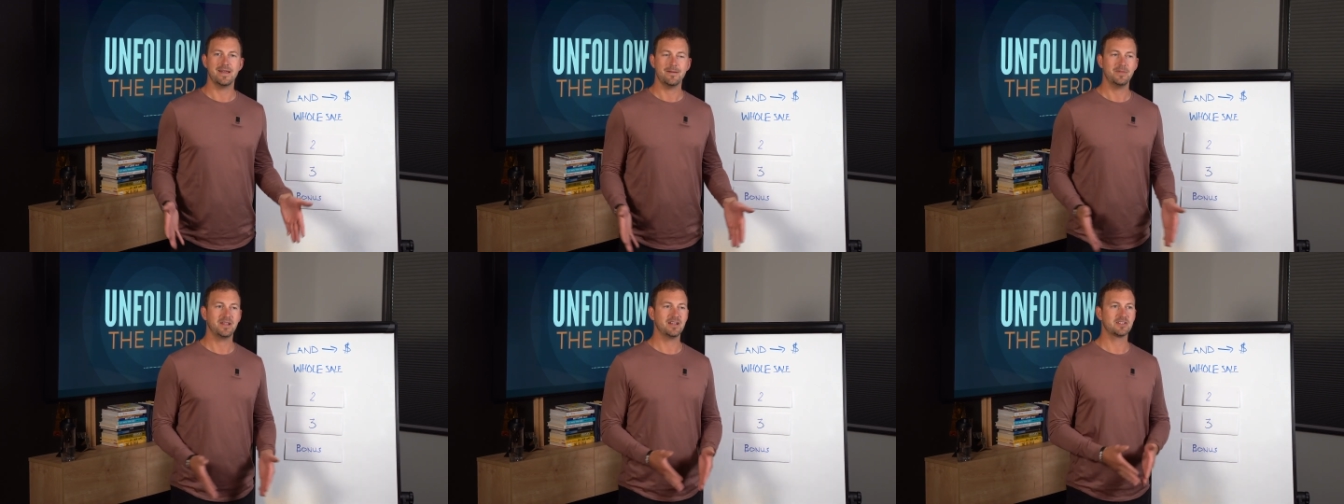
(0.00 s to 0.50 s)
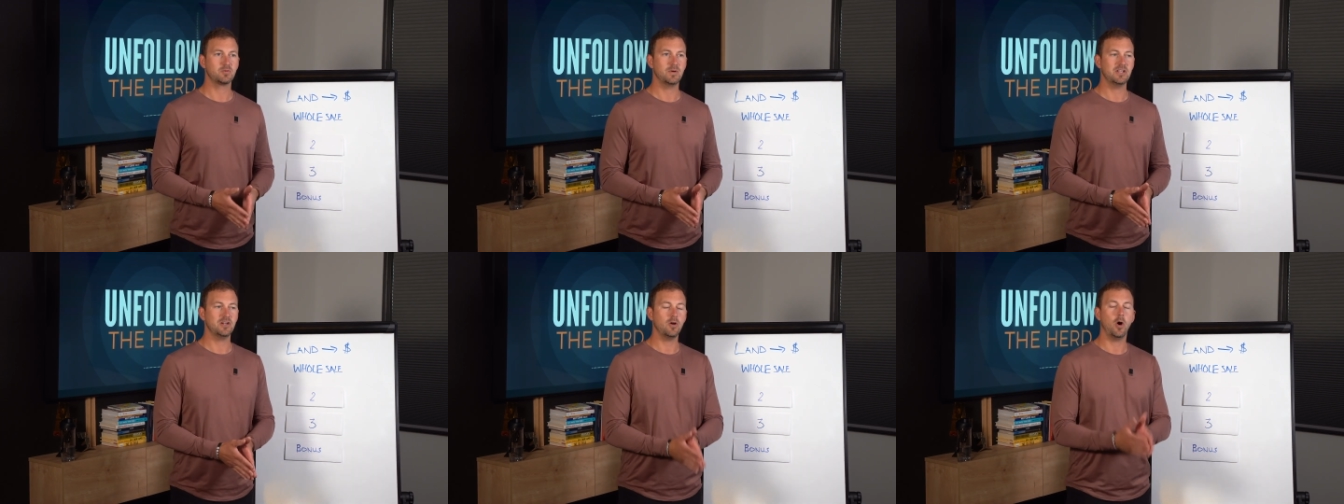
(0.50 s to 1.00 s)
Because
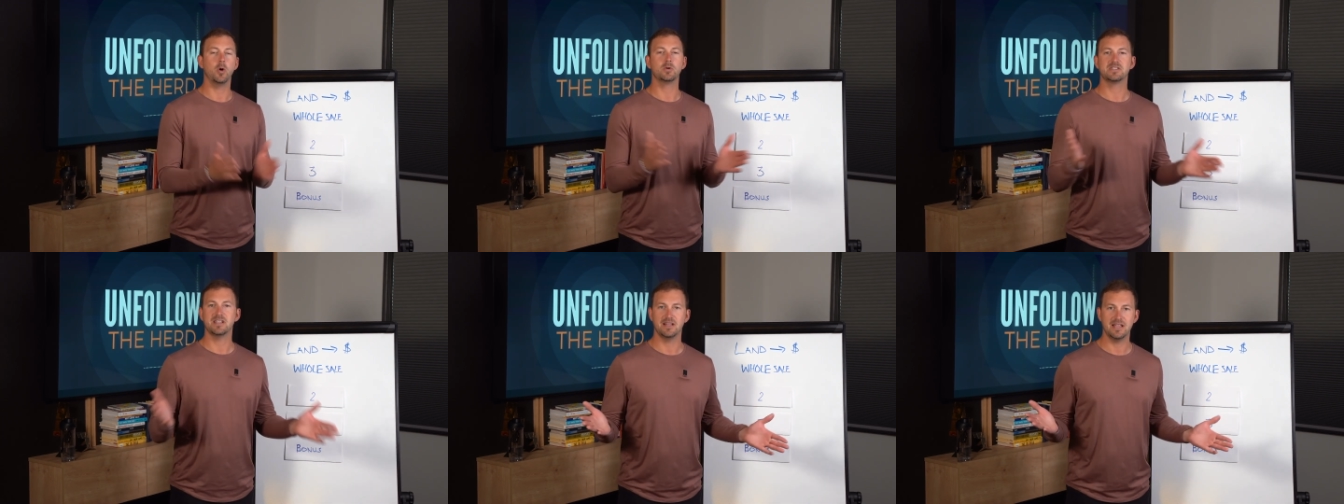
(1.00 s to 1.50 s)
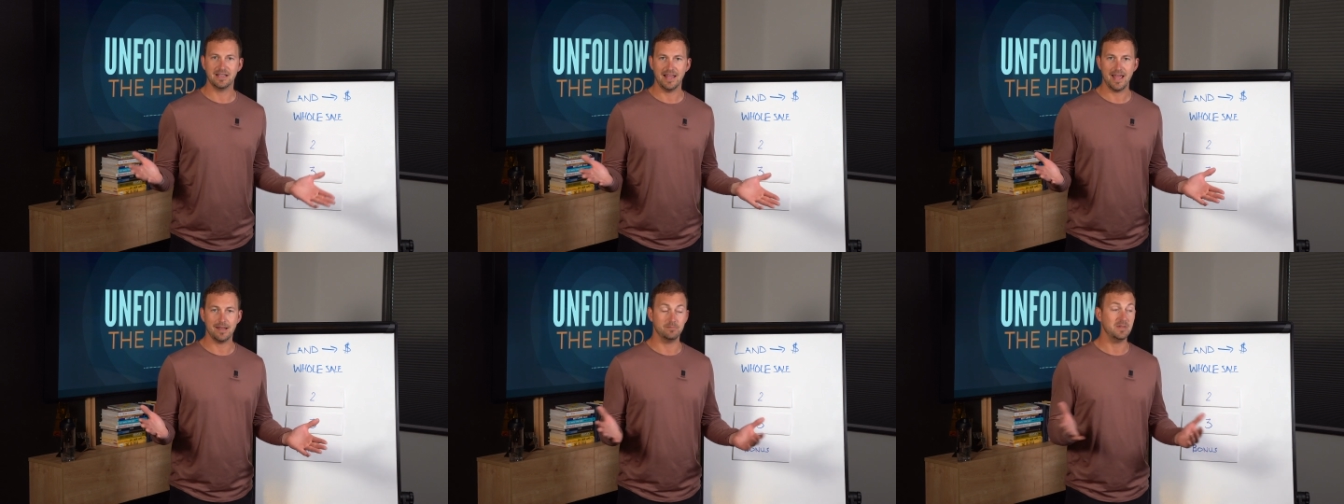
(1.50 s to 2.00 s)
when you're wholesaling
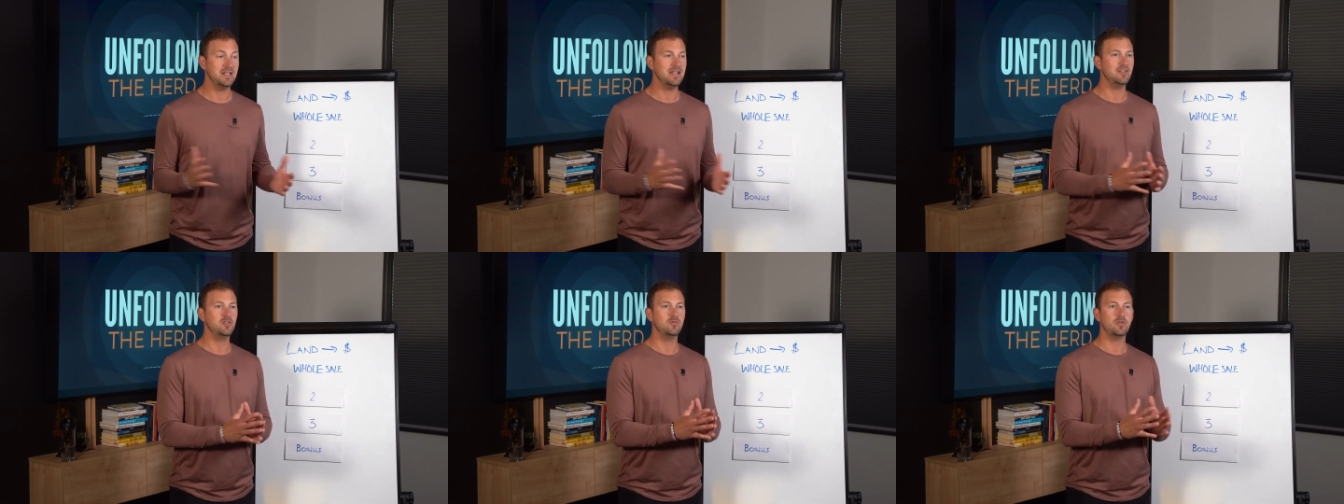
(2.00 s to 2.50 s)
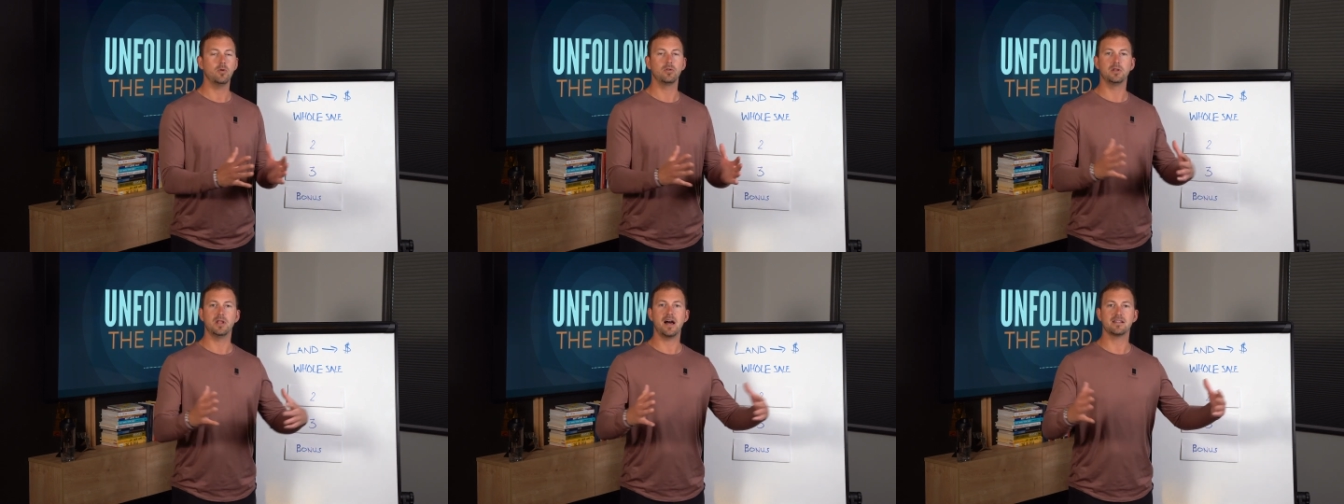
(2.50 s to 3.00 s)
land, meaning you know
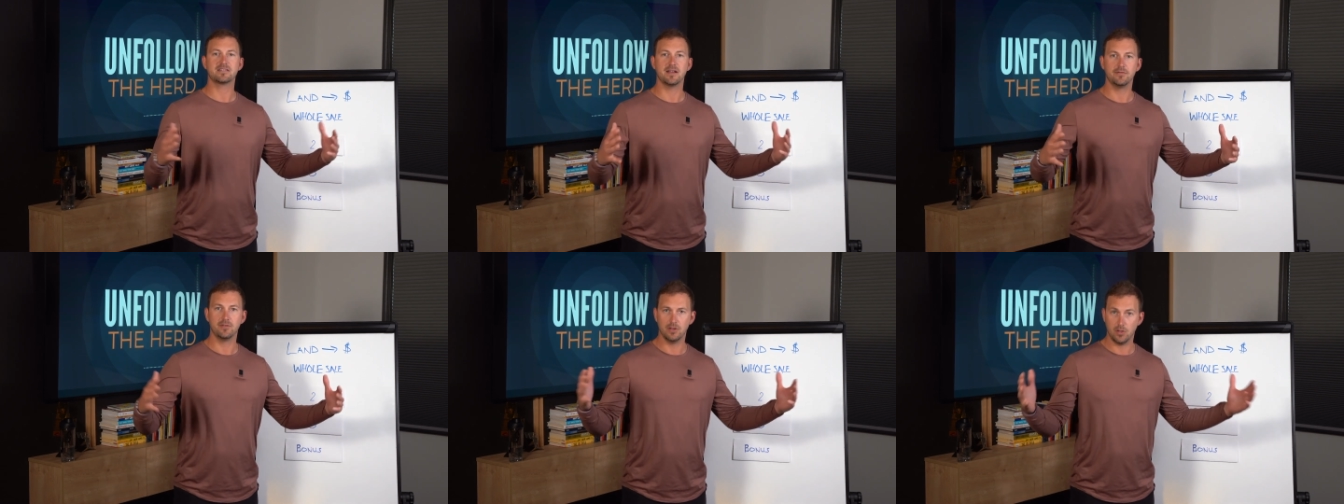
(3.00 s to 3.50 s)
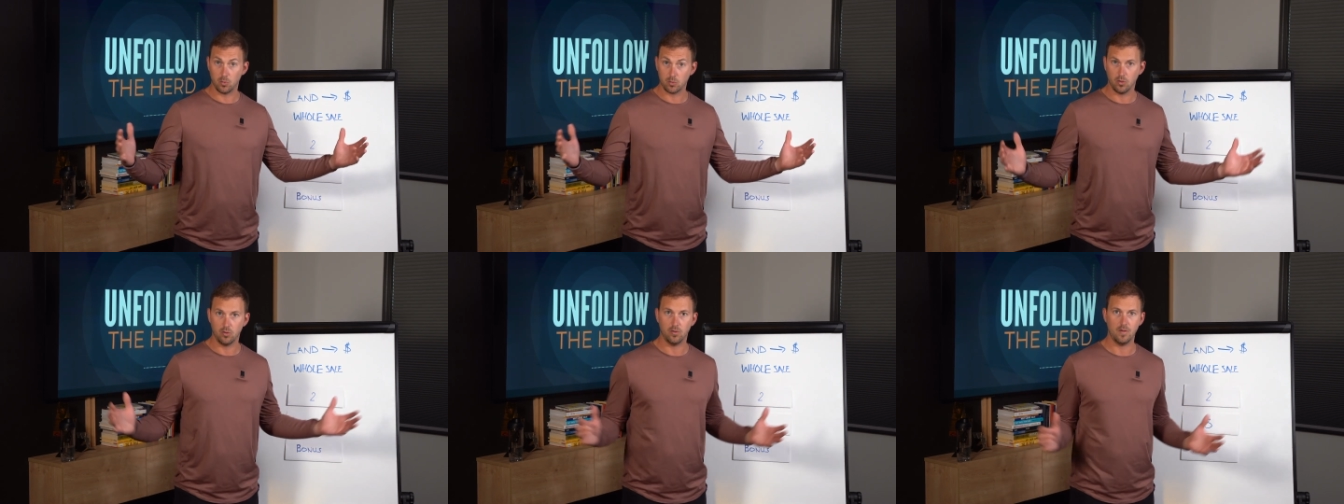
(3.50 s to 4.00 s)
lots of
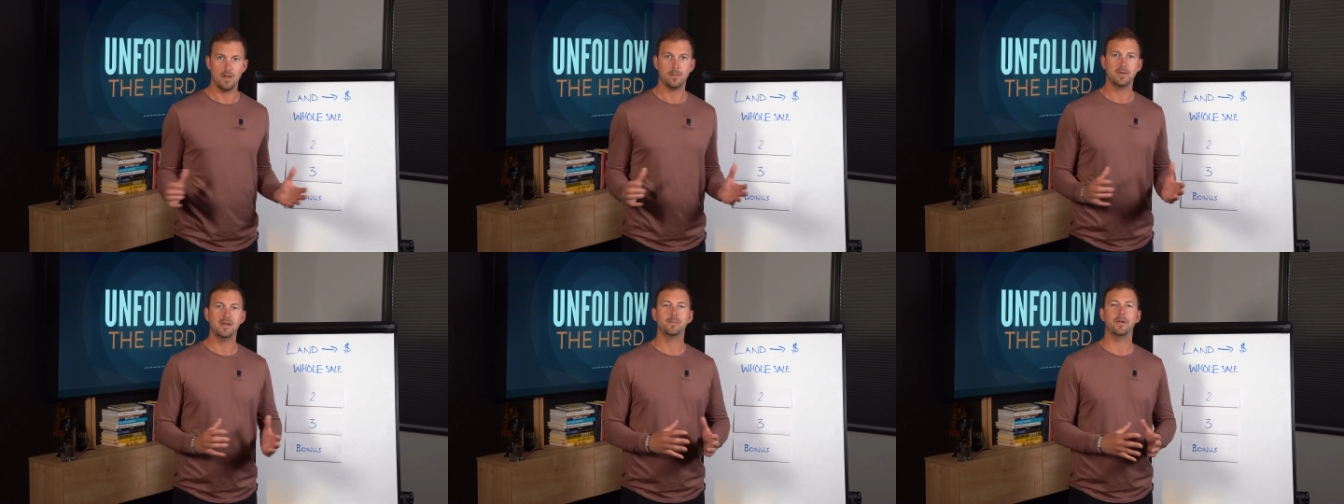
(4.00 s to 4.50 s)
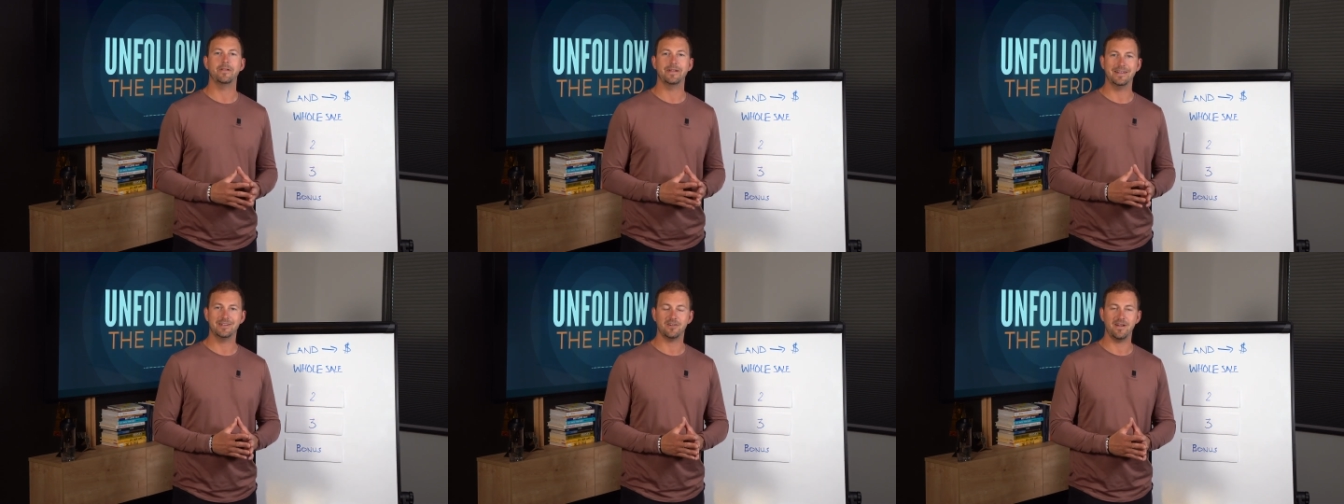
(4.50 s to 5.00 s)
local people
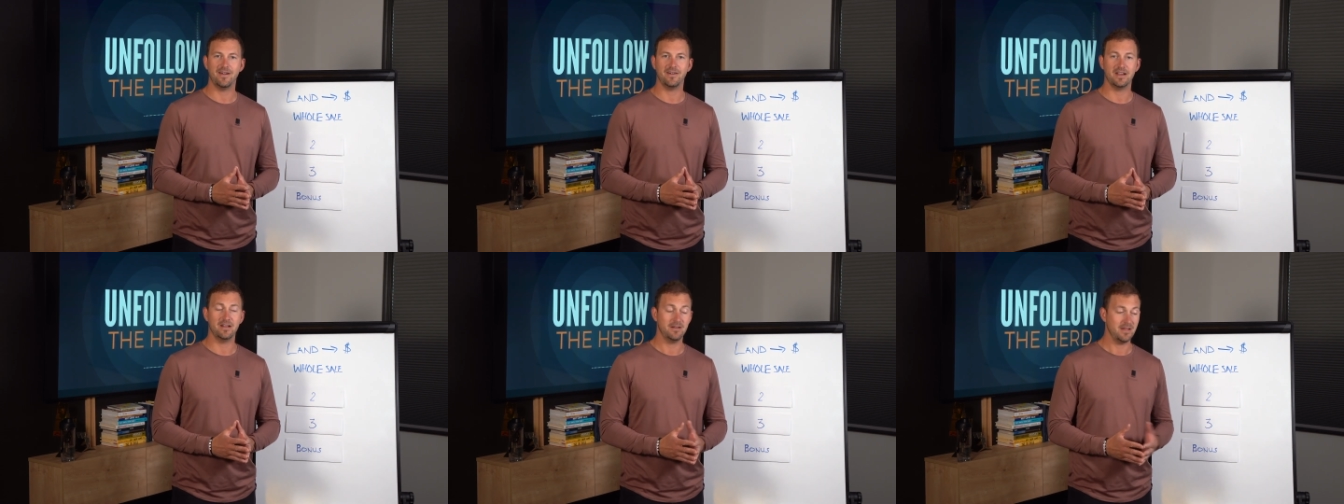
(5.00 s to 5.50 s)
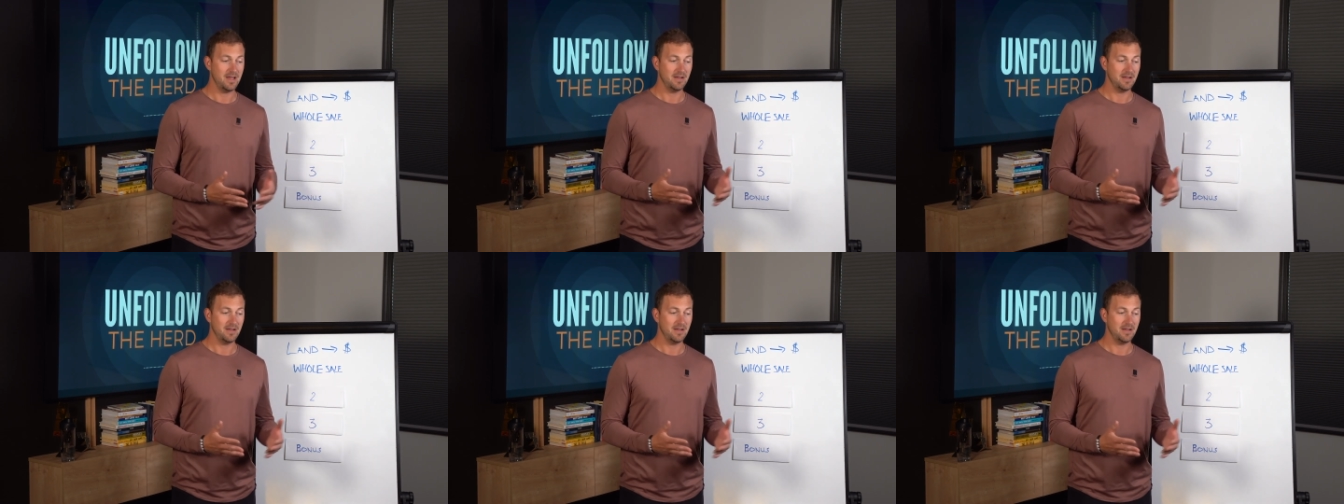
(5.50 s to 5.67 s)
in your area,